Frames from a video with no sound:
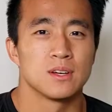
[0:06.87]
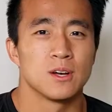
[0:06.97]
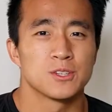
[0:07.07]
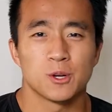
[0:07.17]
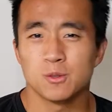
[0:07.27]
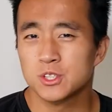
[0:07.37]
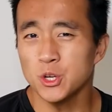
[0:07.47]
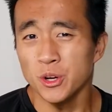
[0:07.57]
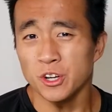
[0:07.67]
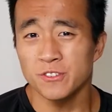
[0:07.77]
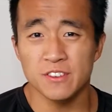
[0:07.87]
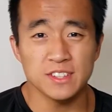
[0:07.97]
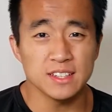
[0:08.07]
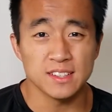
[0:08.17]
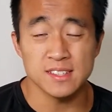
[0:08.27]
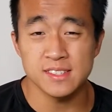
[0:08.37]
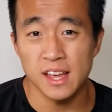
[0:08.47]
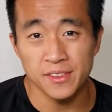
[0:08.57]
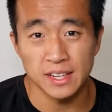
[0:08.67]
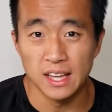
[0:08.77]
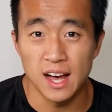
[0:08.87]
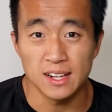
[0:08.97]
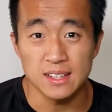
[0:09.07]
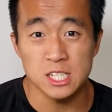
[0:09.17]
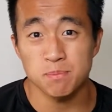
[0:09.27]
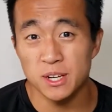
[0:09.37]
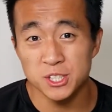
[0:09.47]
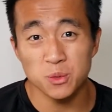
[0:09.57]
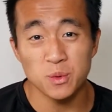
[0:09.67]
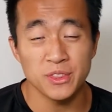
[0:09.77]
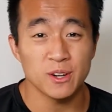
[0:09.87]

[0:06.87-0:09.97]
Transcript: So 250 doesn't sound like a lot, especially when there are